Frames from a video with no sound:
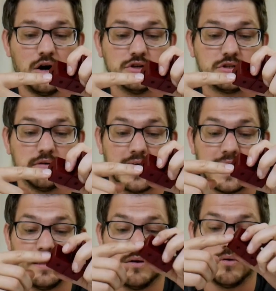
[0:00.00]
so
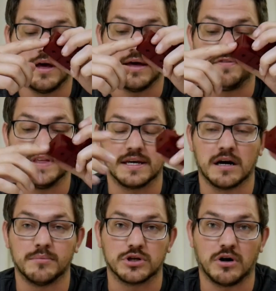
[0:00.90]
that if they
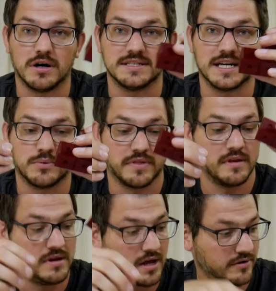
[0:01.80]
come in contact with
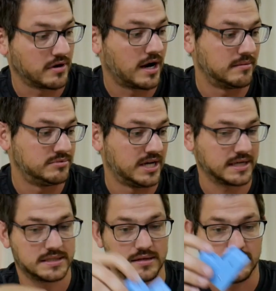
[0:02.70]
another
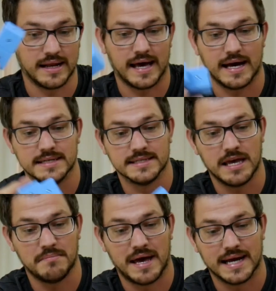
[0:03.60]
object that has
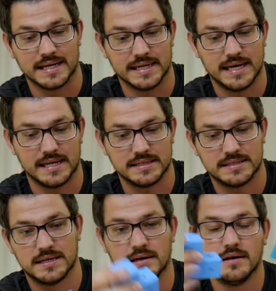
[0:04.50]
a magnet in
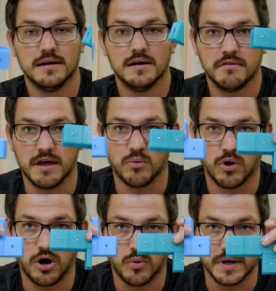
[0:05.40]
it, they will
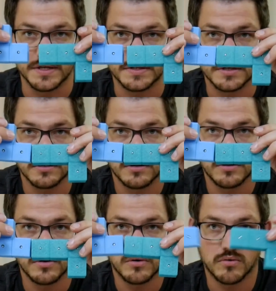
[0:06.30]
always
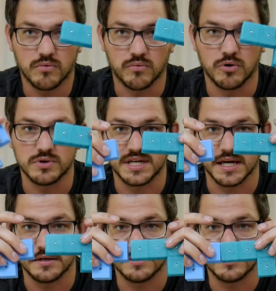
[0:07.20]

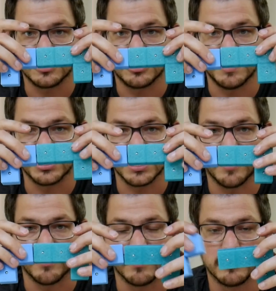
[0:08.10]
rotate to each
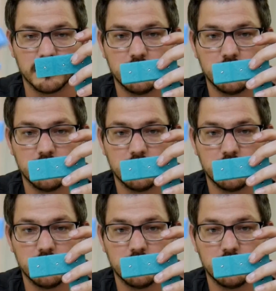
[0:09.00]
other